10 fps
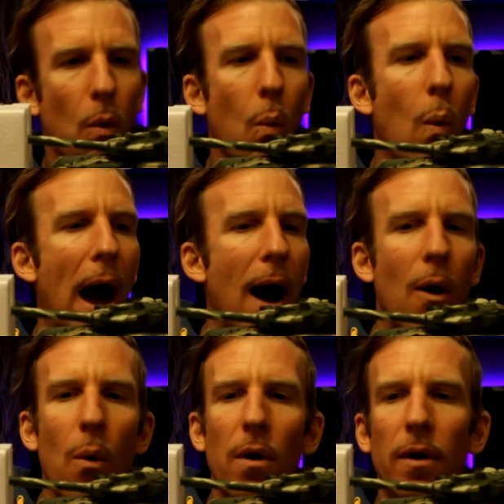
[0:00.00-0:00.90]

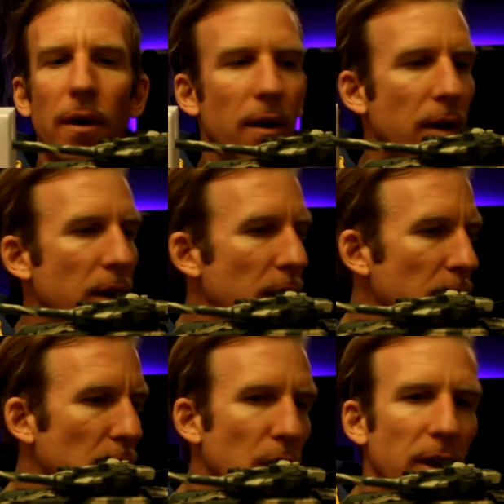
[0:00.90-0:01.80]
Wow.
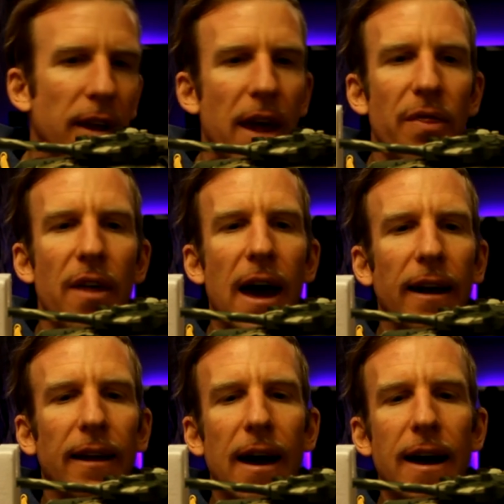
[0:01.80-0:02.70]
Look at
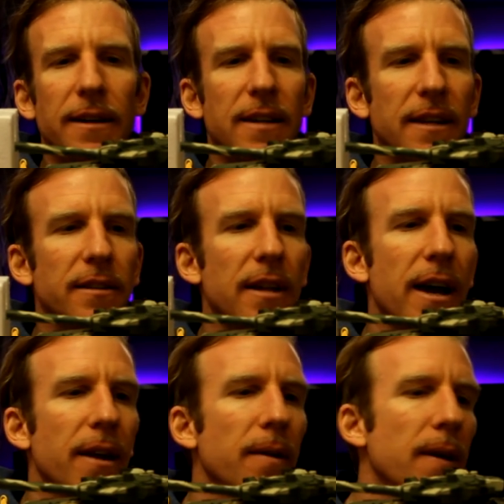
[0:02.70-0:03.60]
that, guys. That's
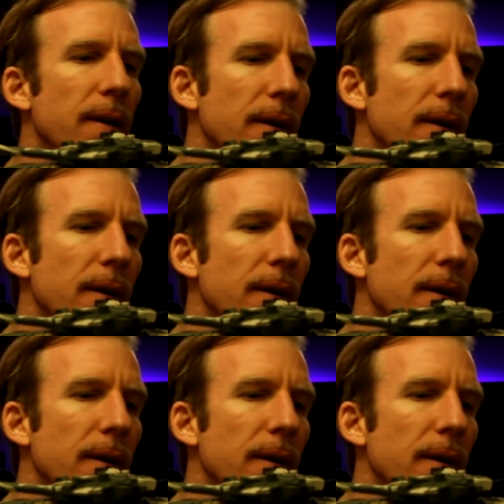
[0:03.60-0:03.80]
like